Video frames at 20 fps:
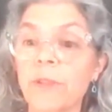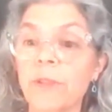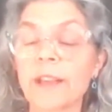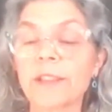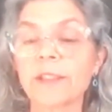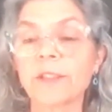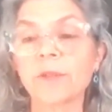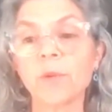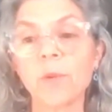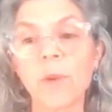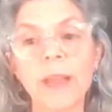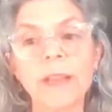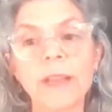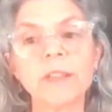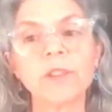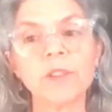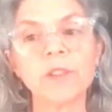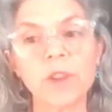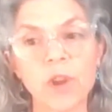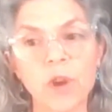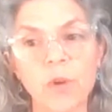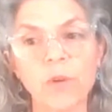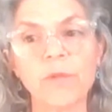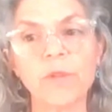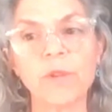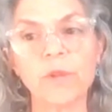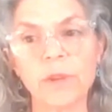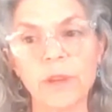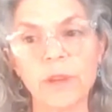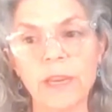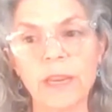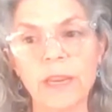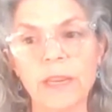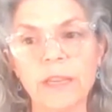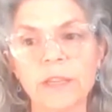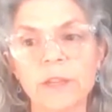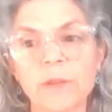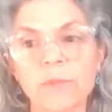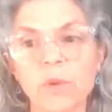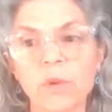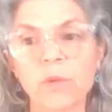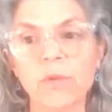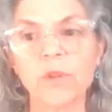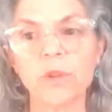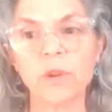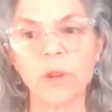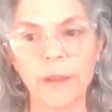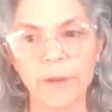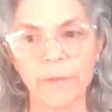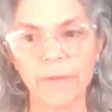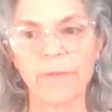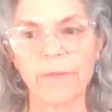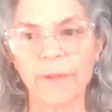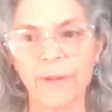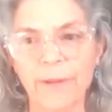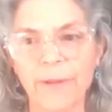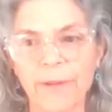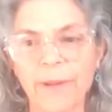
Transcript: That's a way to know if you need to move your lymph,